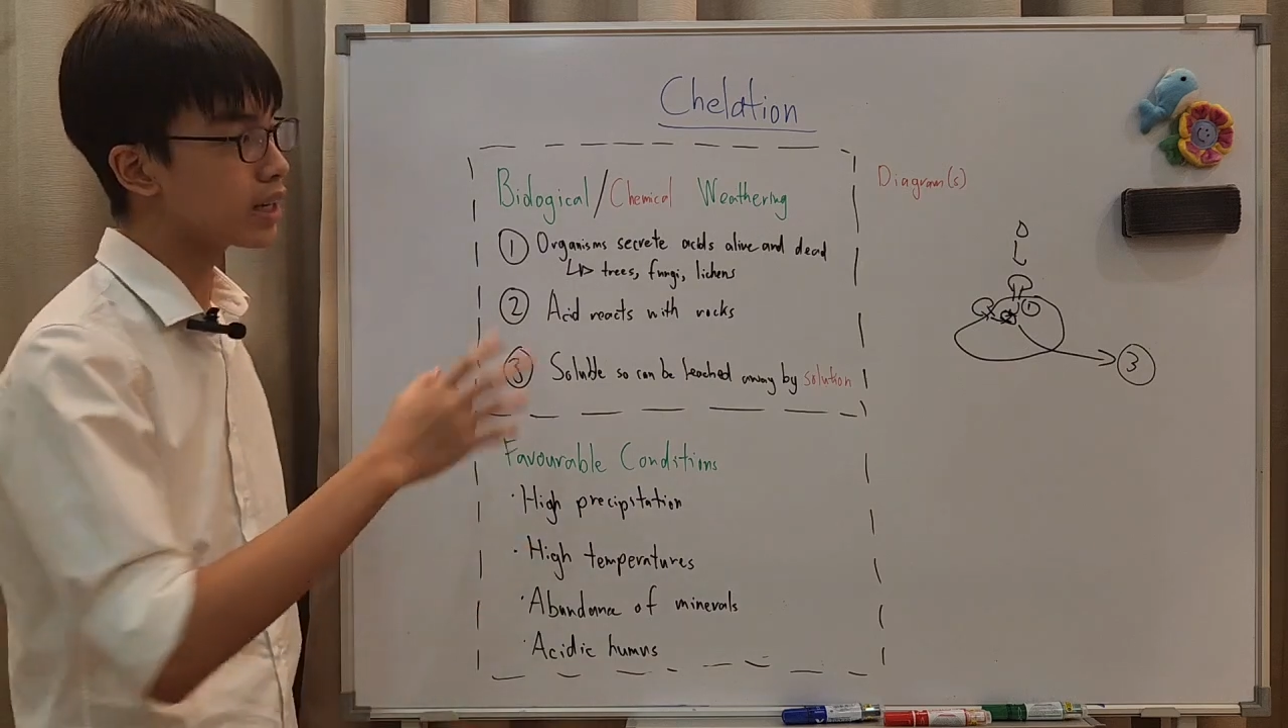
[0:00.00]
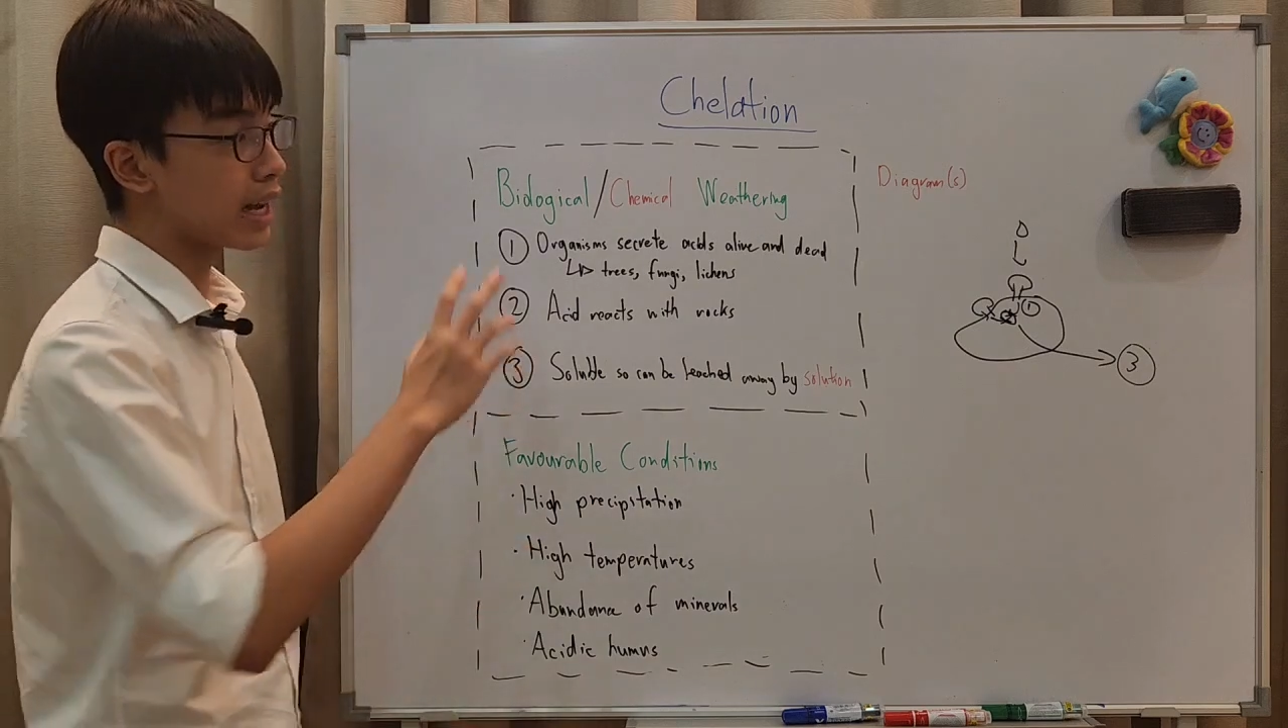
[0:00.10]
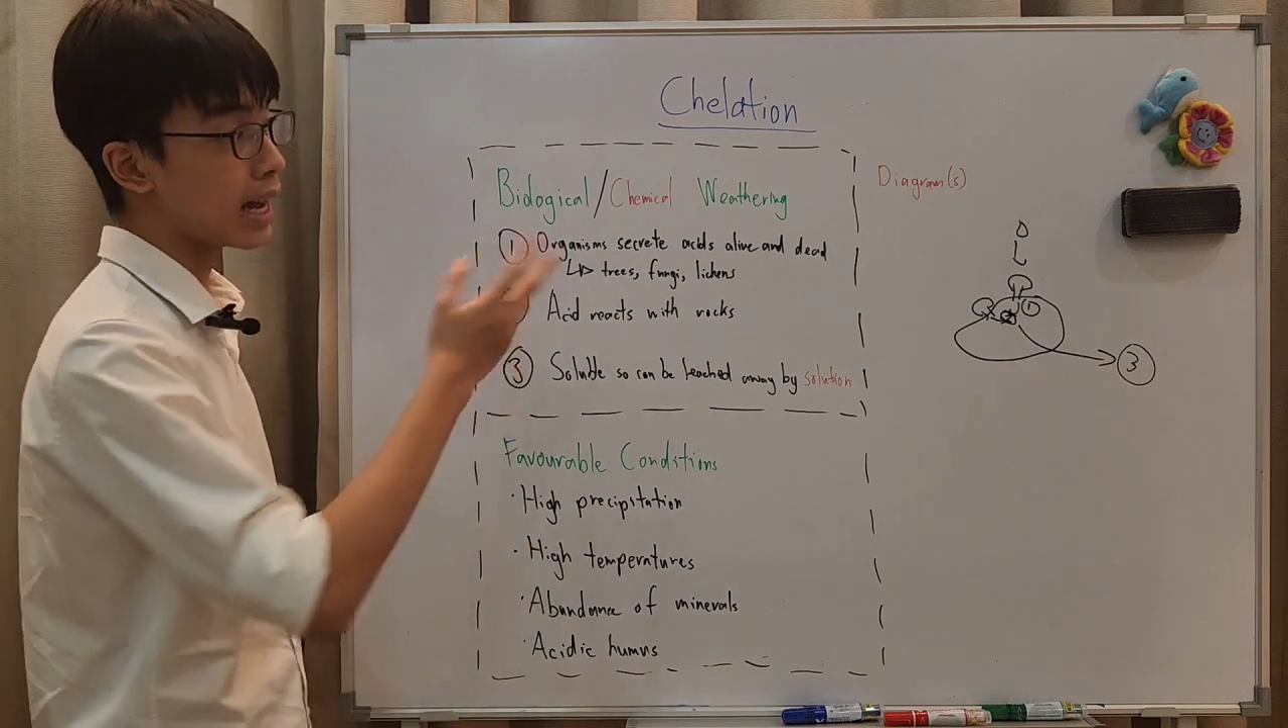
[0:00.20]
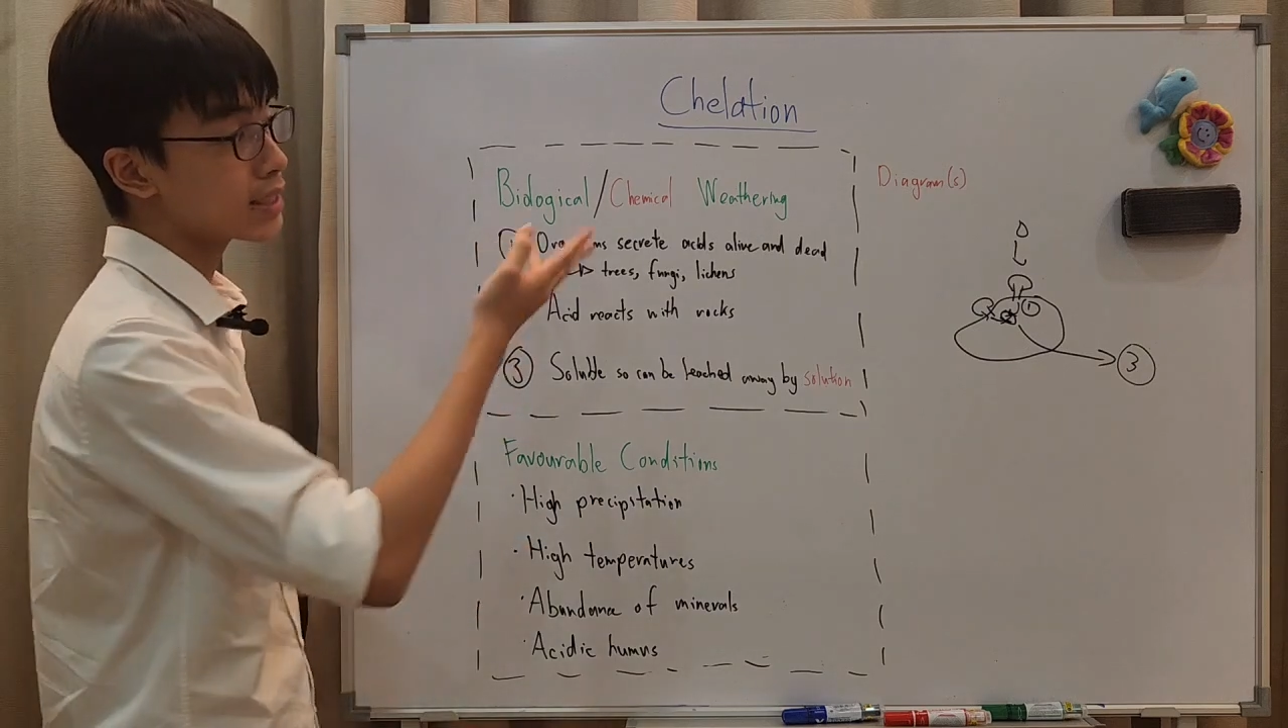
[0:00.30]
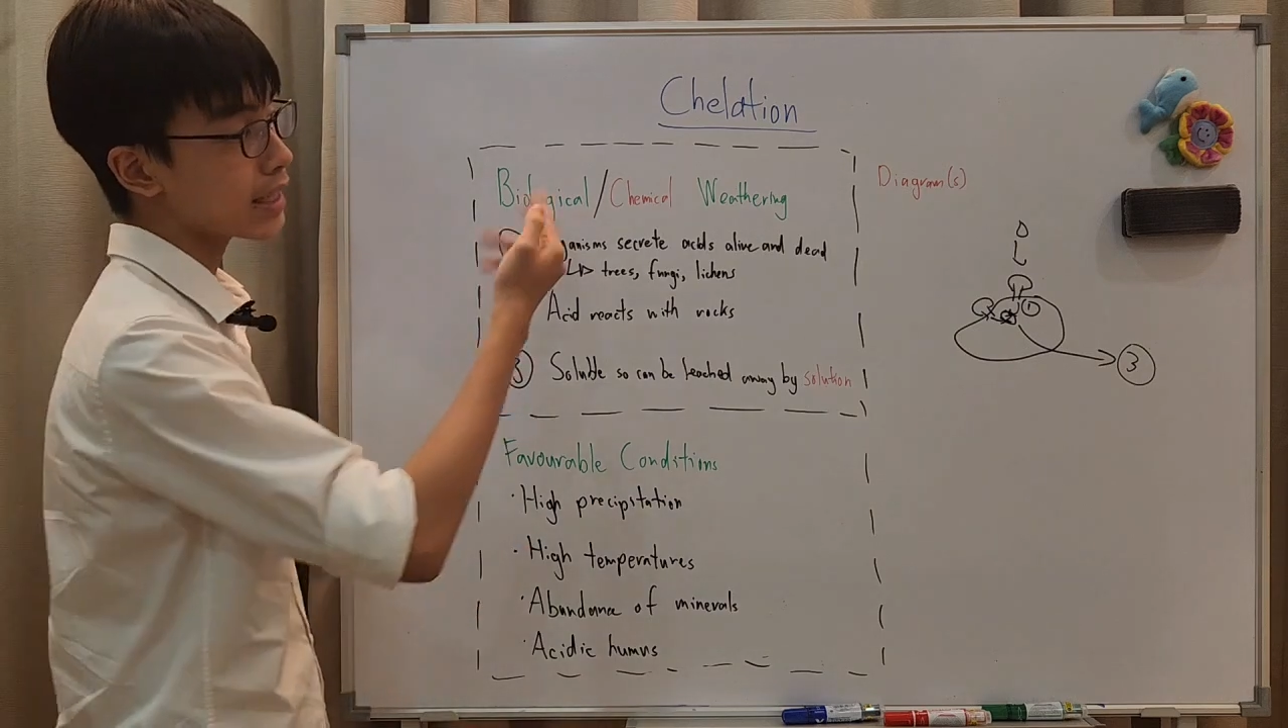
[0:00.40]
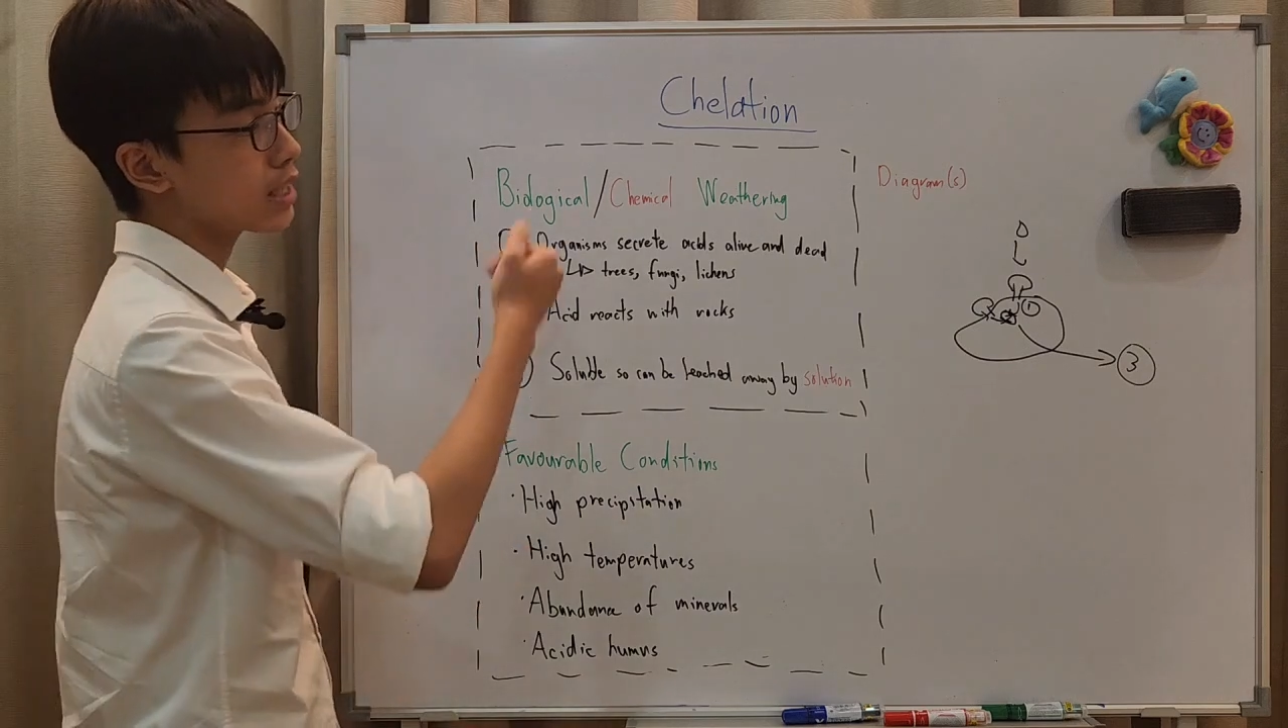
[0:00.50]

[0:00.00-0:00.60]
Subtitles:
it has